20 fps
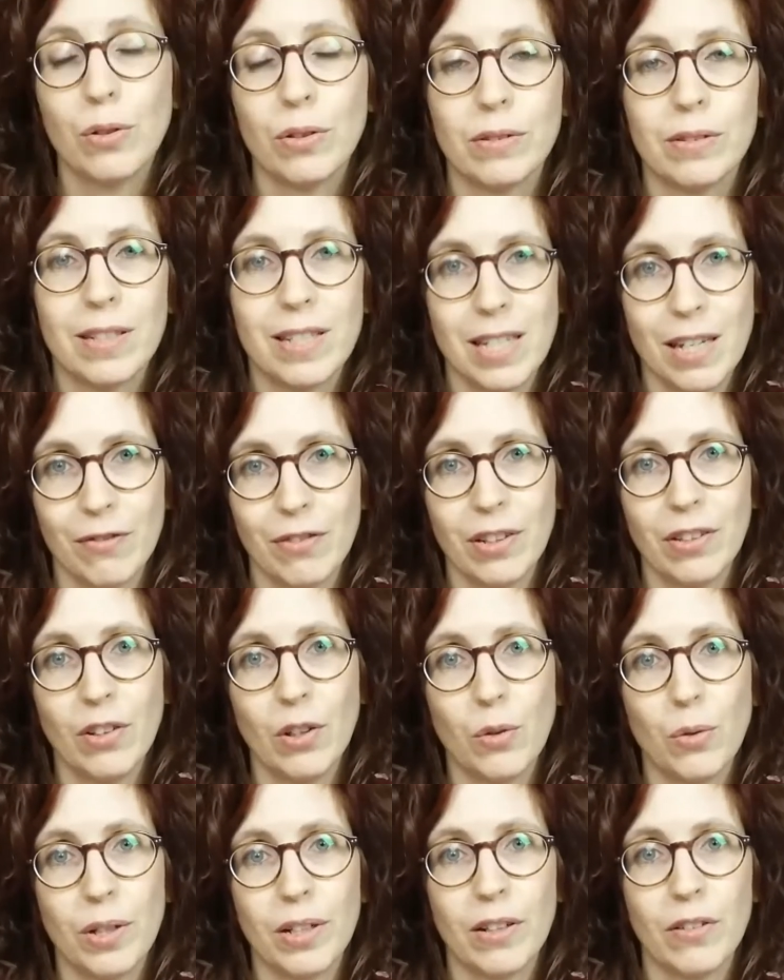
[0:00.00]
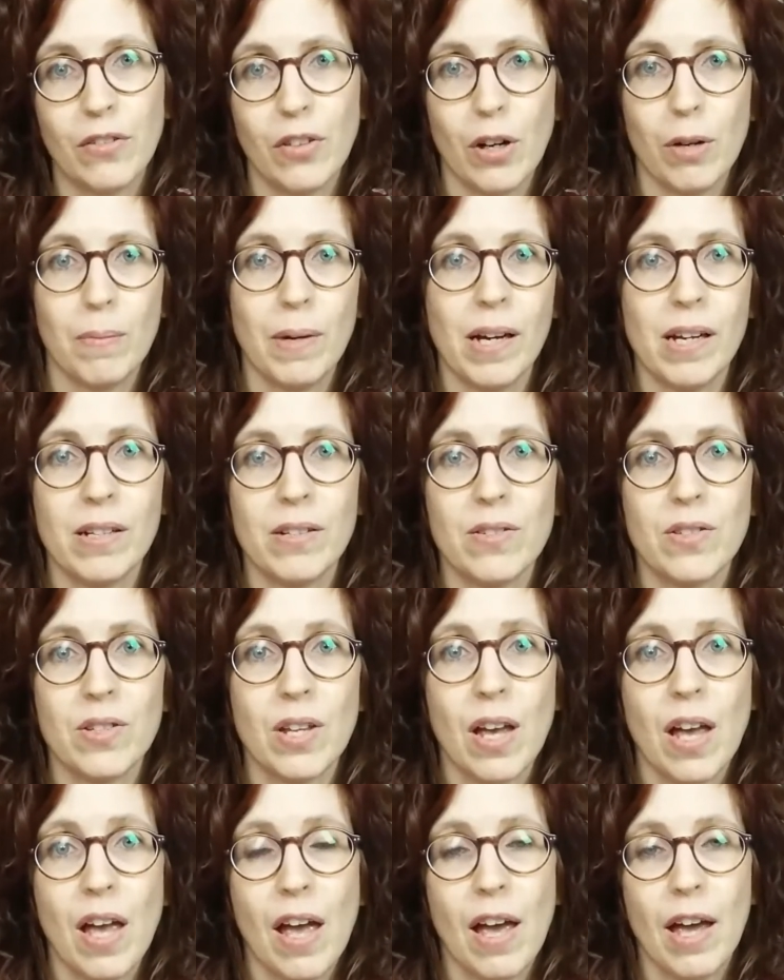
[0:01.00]
The 7th degree determines
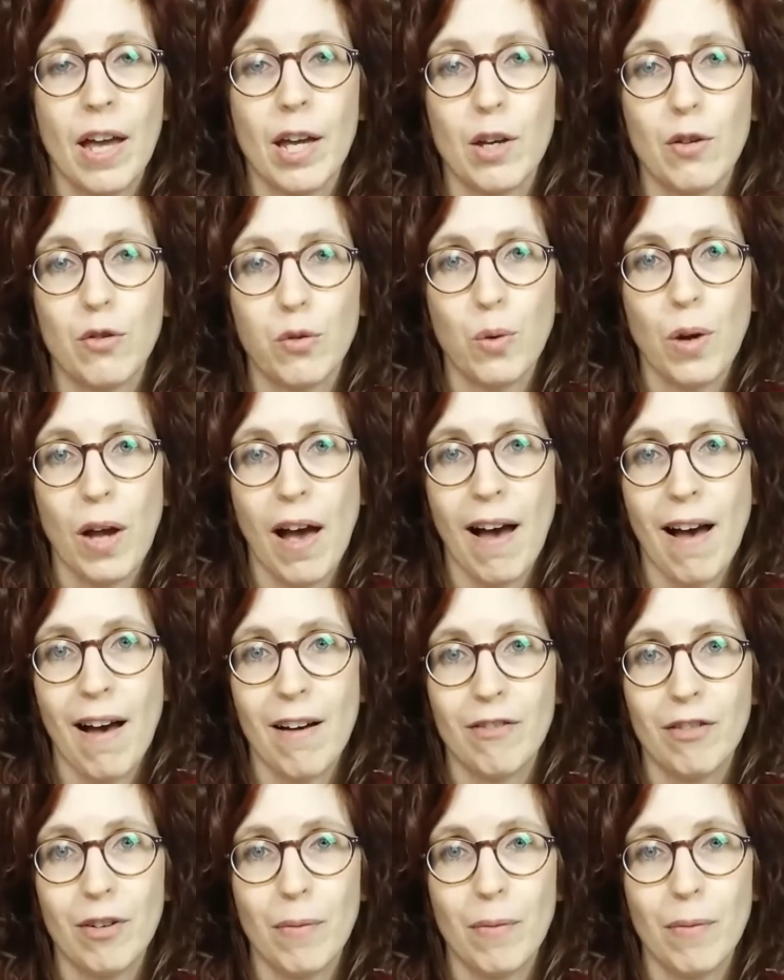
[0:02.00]
if we have